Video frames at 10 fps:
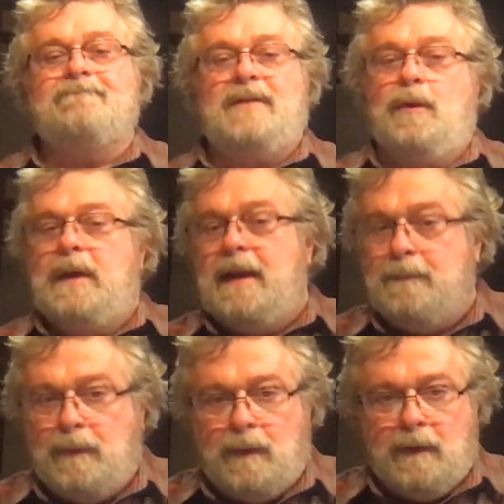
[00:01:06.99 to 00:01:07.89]
till we
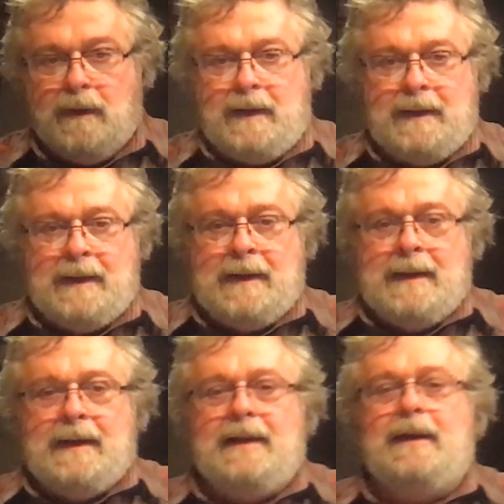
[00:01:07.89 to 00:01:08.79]
get bored
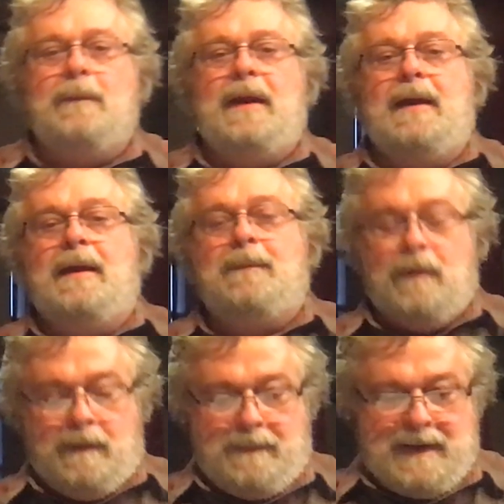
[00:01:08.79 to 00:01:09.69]
and then we end up
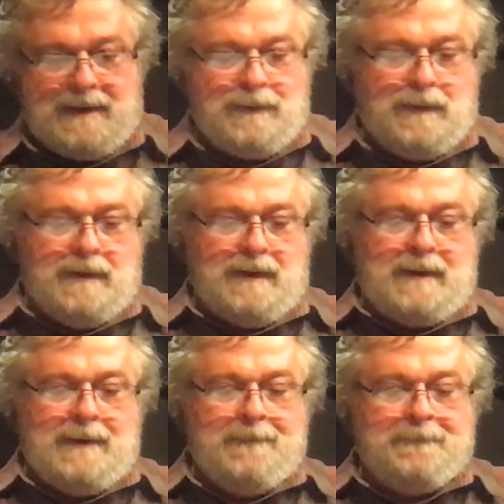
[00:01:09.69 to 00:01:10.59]
going back to work.